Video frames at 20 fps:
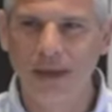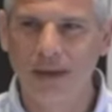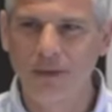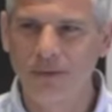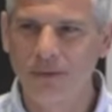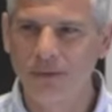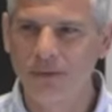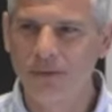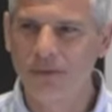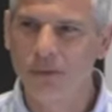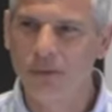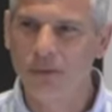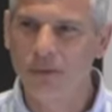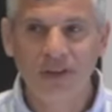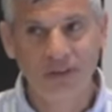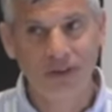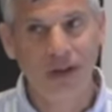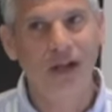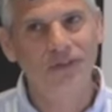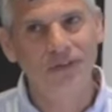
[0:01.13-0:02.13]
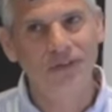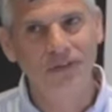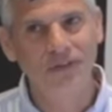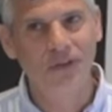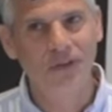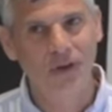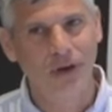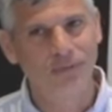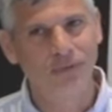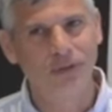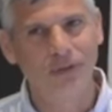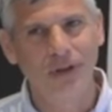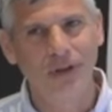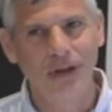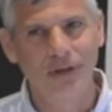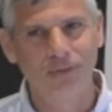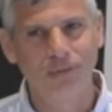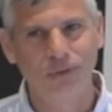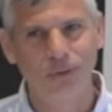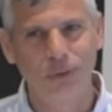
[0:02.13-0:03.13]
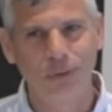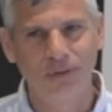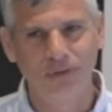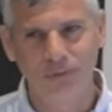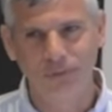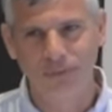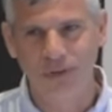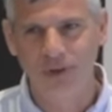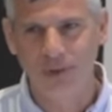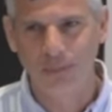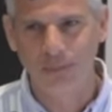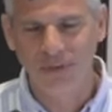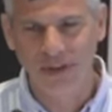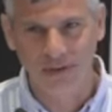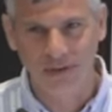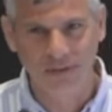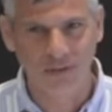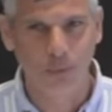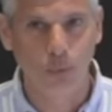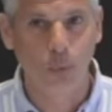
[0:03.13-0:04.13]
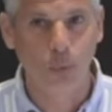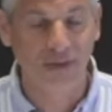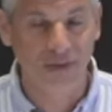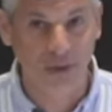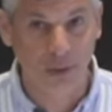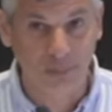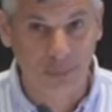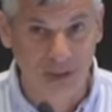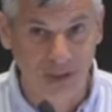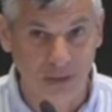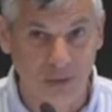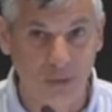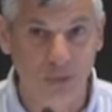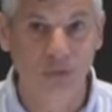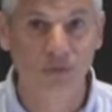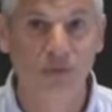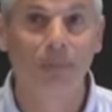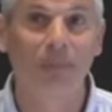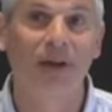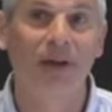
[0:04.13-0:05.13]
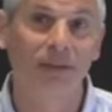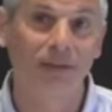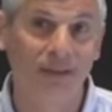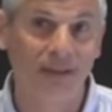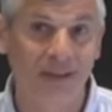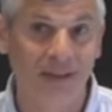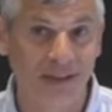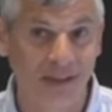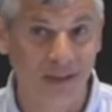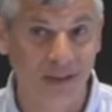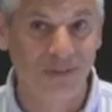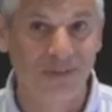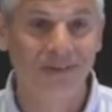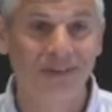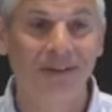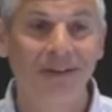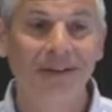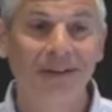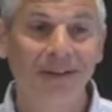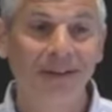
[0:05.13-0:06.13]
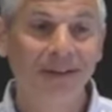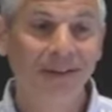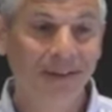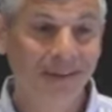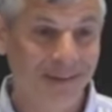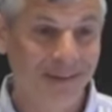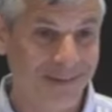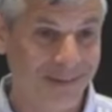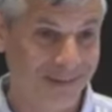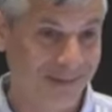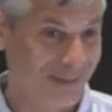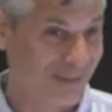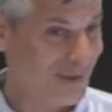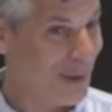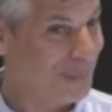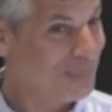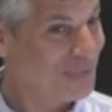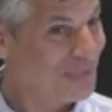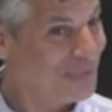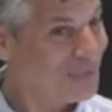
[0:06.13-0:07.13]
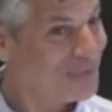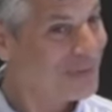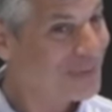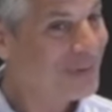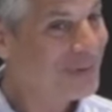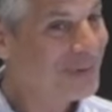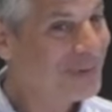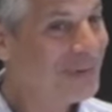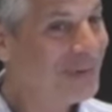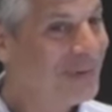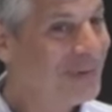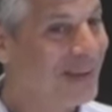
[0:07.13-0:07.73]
And technologies that offer a lot of degrees of freedom tend to wind up being used by leading edge adopters.